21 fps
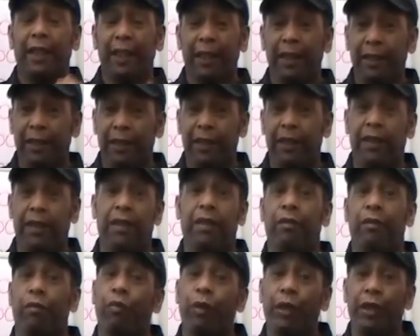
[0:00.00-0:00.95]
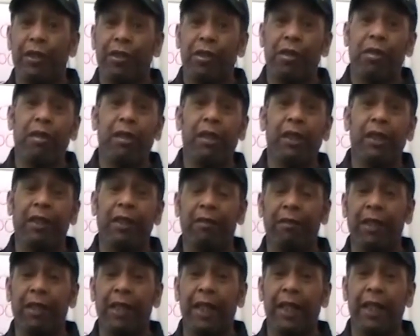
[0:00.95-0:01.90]
is we are trying to
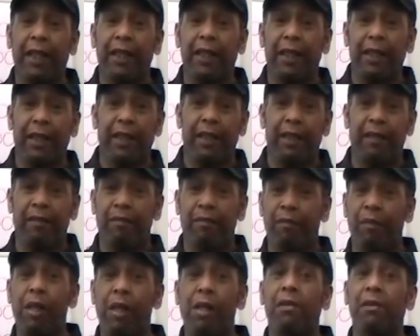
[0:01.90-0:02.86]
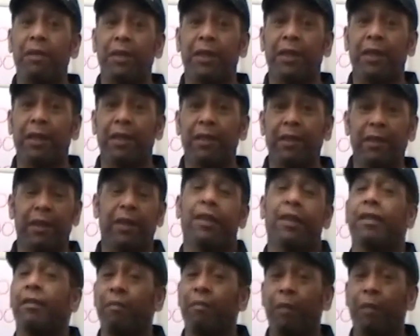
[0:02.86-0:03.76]
create milestones.